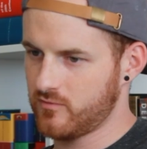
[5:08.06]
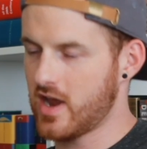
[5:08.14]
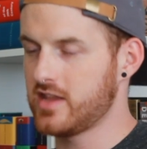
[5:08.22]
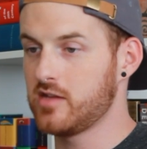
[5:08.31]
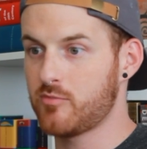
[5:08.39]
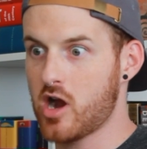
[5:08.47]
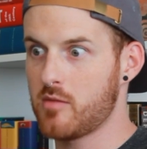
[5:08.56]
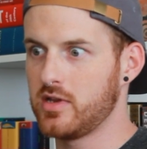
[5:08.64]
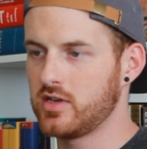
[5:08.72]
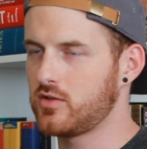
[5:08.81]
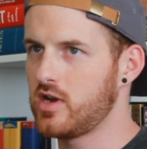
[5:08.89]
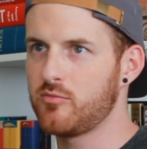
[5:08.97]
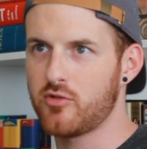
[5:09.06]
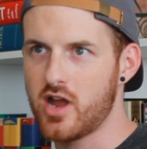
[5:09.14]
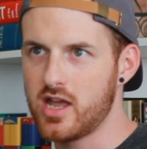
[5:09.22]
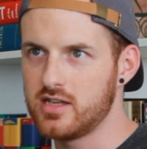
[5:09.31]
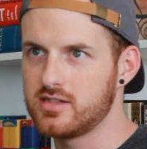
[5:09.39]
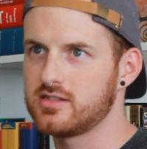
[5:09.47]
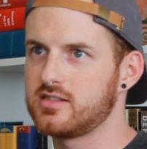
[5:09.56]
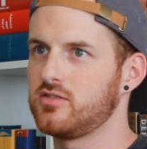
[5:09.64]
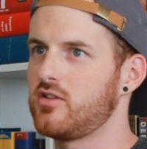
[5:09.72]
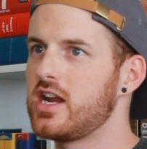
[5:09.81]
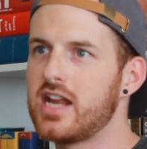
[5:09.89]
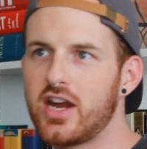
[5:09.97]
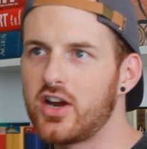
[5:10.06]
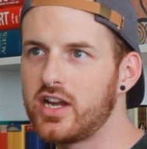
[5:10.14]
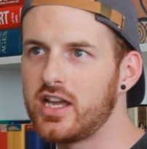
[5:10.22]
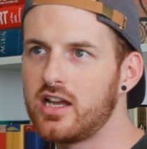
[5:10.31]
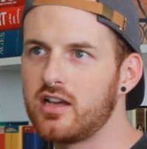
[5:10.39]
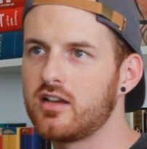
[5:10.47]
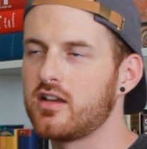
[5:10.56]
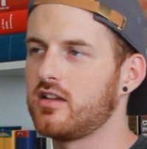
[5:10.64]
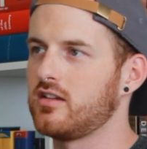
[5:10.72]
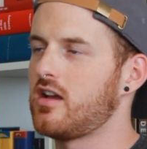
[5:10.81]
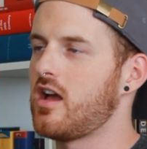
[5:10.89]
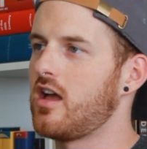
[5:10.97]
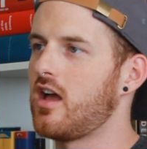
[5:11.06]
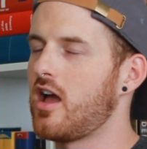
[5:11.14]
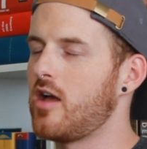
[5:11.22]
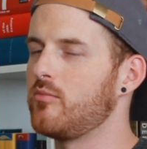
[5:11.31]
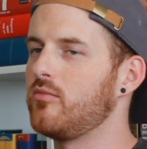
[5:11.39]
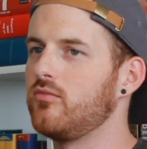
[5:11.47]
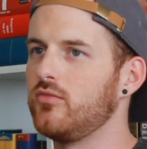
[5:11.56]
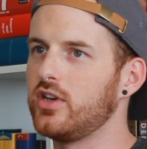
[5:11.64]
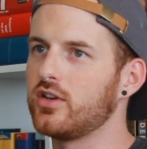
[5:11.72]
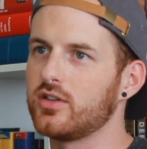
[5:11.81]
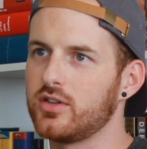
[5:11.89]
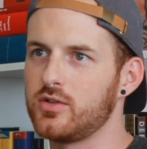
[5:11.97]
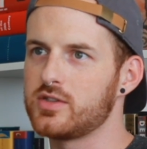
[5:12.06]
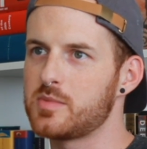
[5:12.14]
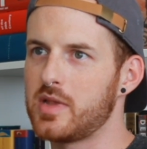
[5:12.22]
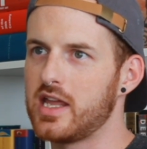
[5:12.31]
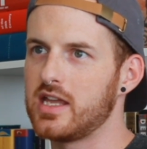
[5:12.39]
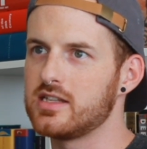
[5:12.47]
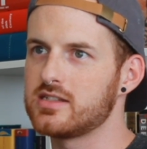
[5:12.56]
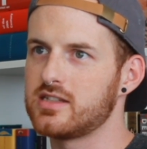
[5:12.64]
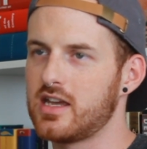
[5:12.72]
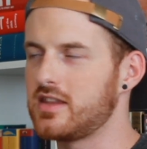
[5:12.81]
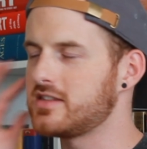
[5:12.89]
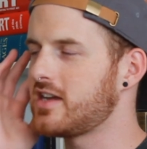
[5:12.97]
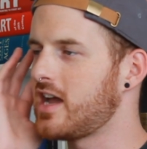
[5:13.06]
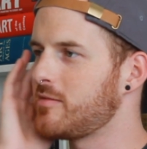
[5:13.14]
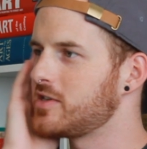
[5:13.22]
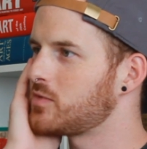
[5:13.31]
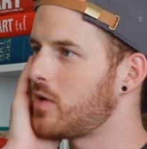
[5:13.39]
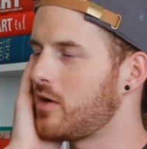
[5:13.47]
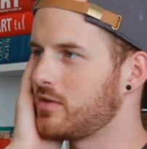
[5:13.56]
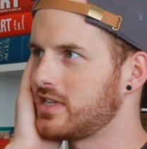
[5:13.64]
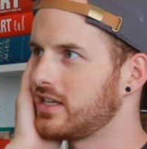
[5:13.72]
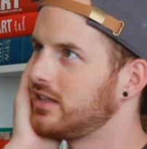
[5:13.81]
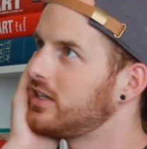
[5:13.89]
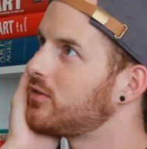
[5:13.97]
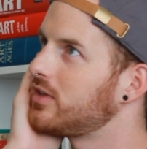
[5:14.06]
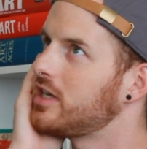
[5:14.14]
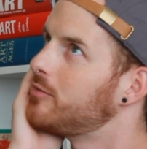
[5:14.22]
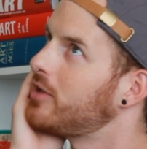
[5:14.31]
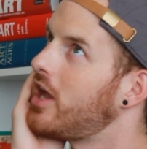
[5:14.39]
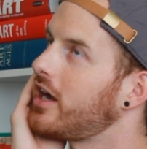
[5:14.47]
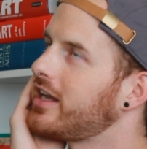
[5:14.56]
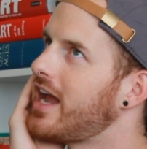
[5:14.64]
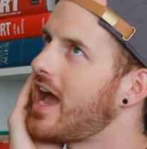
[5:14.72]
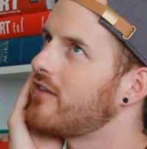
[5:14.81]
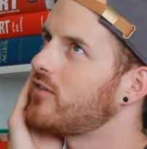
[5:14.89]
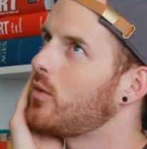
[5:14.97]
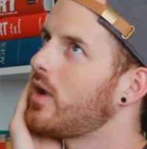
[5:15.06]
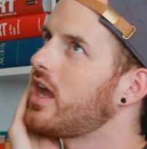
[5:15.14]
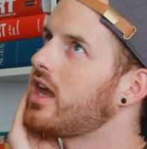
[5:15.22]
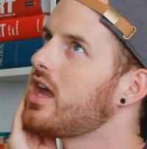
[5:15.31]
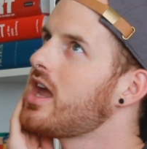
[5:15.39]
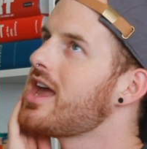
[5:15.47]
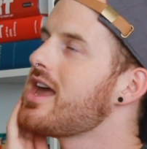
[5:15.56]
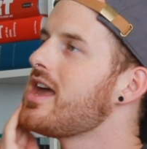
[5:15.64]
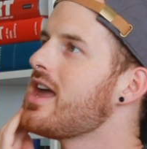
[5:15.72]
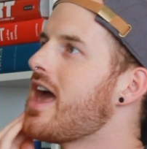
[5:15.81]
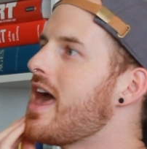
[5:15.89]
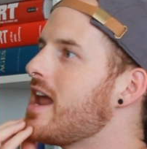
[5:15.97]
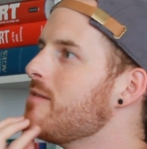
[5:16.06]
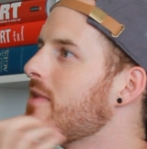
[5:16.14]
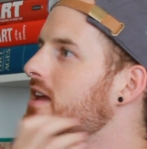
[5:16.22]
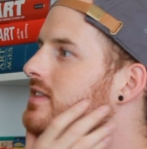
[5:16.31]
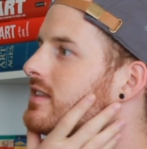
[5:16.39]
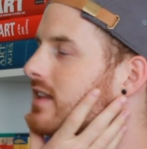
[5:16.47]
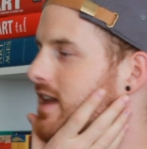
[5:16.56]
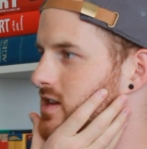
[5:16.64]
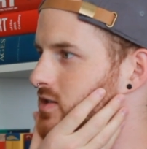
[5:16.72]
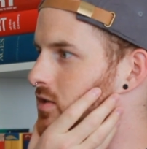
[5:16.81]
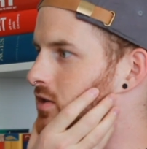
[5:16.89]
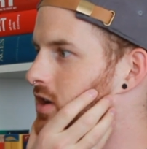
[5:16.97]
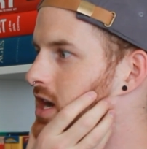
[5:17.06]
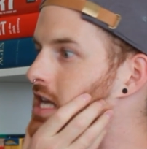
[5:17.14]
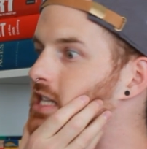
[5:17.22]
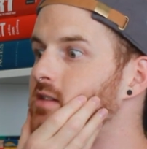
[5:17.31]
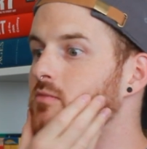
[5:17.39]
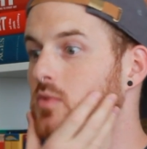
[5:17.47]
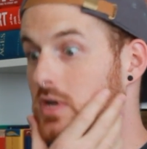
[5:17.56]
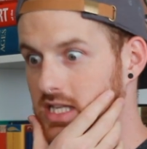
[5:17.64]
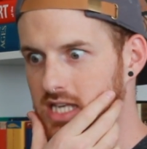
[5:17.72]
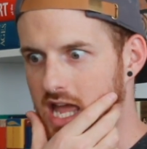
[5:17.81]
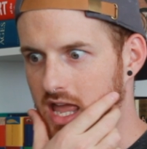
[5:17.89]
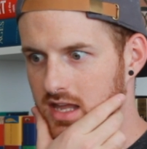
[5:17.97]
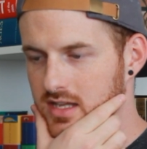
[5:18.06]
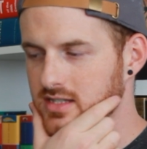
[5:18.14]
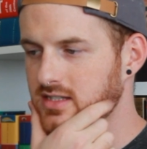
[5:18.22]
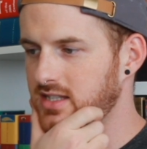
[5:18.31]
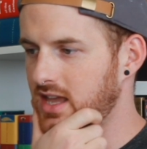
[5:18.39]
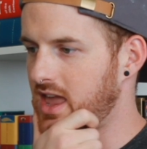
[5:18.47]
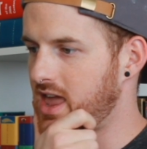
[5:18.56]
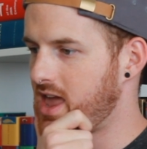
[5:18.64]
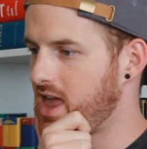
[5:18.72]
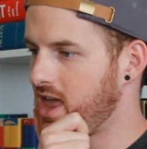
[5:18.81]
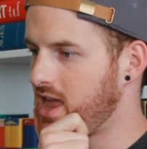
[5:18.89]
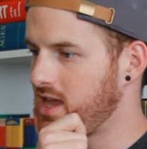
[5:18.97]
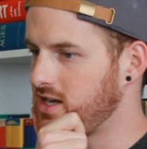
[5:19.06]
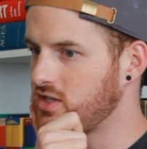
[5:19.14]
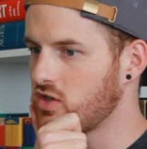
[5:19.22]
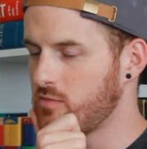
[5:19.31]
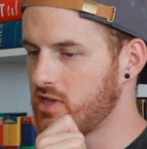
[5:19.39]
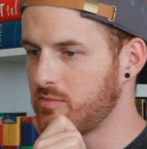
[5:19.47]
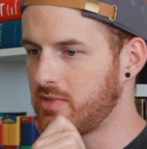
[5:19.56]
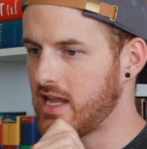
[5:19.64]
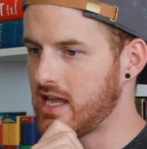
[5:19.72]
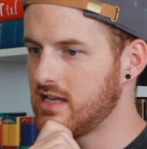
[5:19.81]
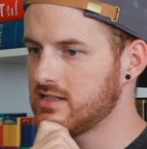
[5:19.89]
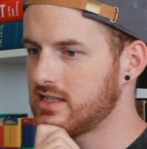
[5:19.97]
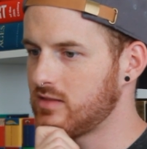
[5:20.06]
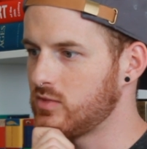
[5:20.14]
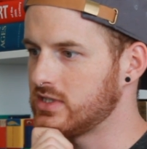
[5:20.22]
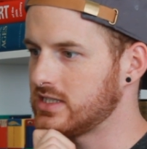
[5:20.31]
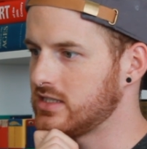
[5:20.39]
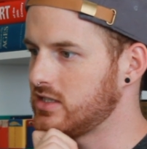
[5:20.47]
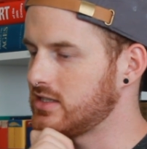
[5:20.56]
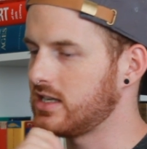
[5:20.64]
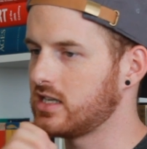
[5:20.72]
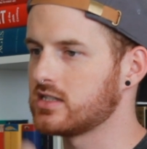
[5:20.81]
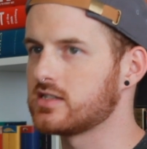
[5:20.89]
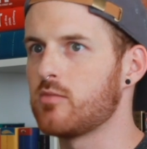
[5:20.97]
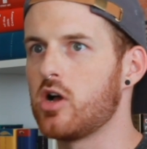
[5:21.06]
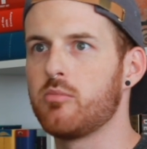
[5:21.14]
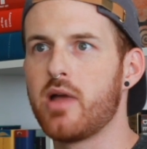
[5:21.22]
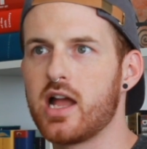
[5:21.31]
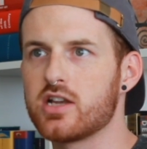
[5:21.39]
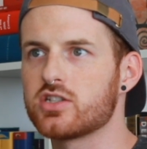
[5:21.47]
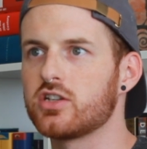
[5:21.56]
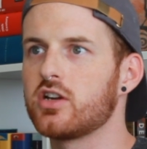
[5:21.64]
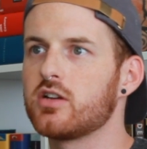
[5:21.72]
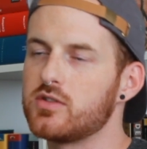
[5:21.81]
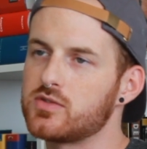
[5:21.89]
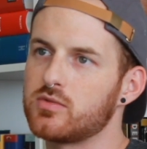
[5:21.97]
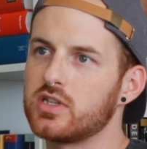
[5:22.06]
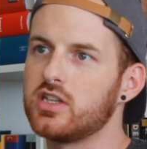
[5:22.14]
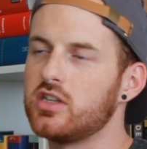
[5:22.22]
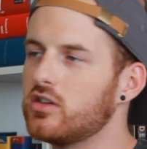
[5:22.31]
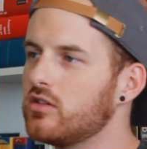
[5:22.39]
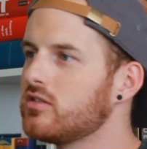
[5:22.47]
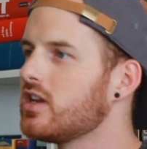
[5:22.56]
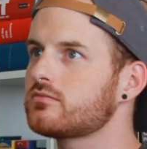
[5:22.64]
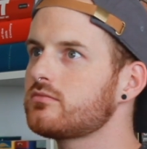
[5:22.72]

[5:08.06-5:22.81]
find the apartment, great price, great area, near Luke's place at the time as well. It was like literally a block and a half away. And I met the landowner and he seemed really nice and he showed me the place and it was just like a small bachelor. It was really cute.